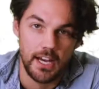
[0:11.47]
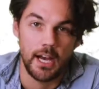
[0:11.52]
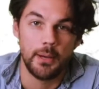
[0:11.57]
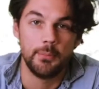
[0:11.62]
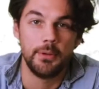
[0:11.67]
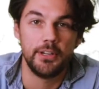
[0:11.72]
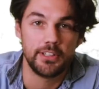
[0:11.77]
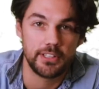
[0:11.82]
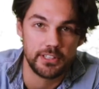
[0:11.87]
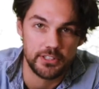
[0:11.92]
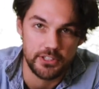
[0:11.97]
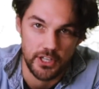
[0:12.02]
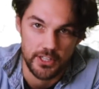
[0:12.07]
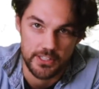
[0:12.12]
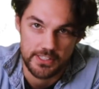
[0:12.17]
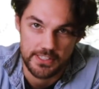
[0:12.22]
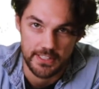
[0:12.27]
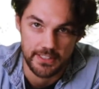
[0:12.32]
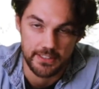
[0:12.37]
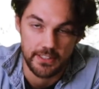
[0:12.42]
I'm Eric
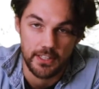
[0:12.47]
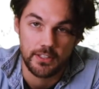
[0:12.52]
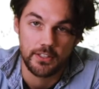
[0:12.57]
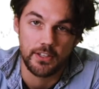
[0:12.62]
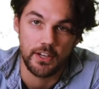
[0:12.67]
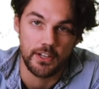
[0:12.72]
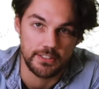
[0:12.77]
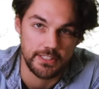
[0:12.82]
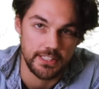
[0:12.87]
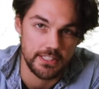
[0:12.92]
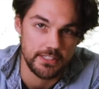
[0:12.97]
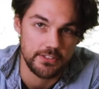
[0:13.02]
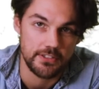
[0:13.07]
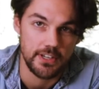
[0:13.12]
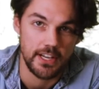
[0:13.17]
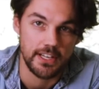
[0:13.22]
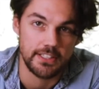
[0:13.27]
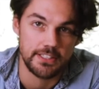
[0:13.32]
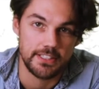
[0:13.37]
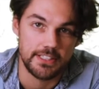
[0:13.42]
Johnson, content
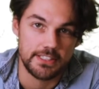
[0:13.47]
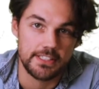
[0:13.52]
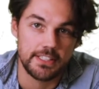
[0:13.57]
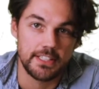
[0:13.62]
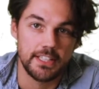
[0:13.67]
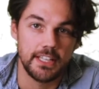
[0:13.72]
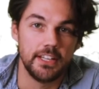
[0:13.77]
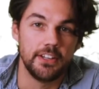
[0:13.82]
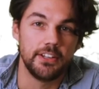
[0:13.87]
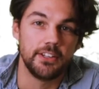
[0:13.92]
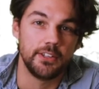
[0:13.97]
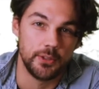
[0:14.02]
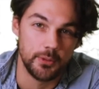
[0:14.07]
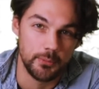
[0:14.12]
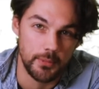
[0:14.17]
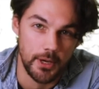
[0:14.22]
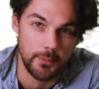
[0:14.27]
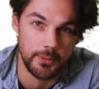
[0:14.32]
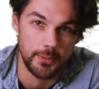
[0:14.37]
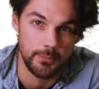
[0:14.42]
strategist here at
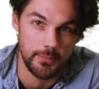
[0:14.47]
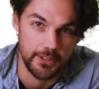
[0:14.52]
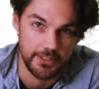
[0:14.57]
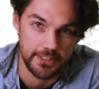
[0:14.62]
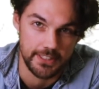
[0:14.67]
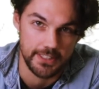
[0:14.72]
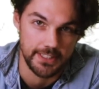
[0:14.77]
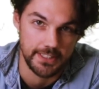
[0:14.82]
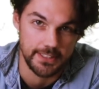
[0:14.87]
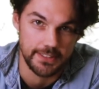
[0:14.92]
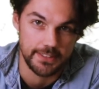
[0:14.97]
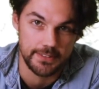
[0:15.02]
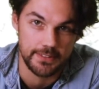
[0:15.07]
Umami Marketing.